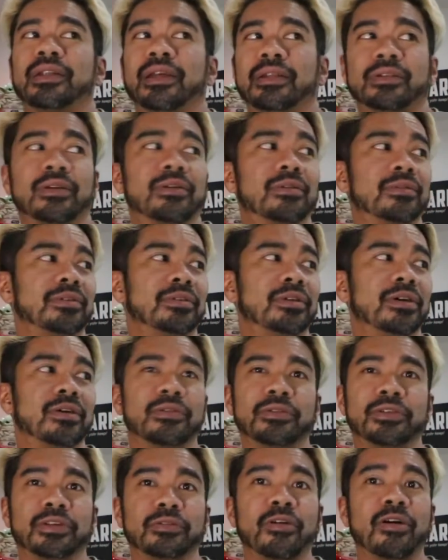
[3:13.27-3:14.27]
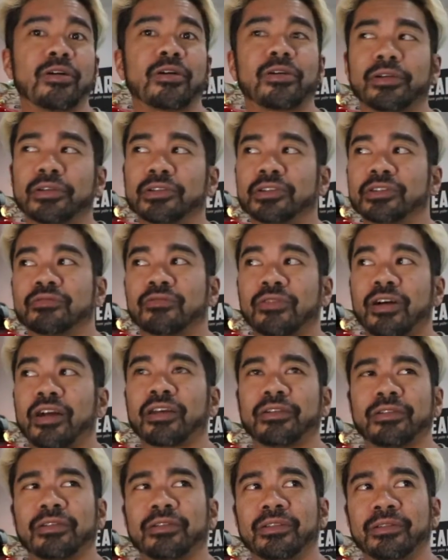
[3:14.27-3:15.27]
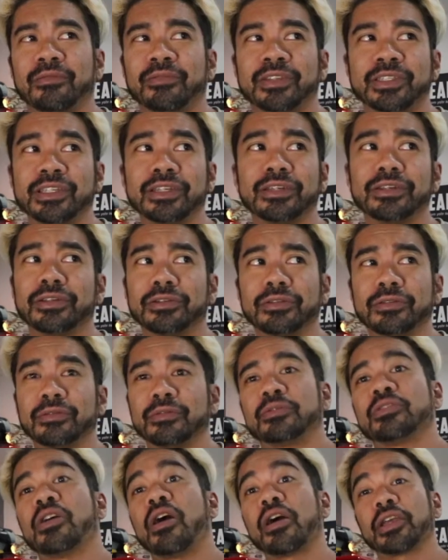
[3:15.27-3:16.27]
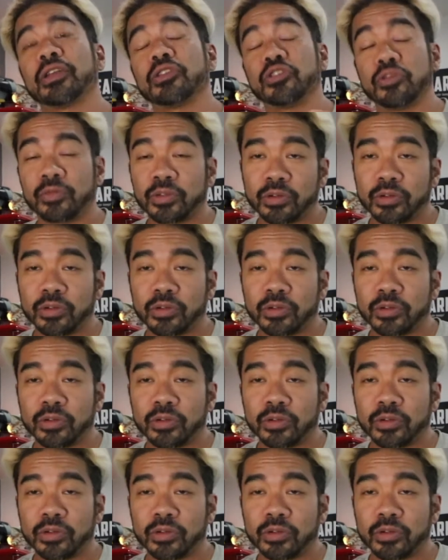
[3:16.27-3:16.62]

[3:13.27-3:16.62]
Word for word: that don't know who you are and just walking and seeing you talking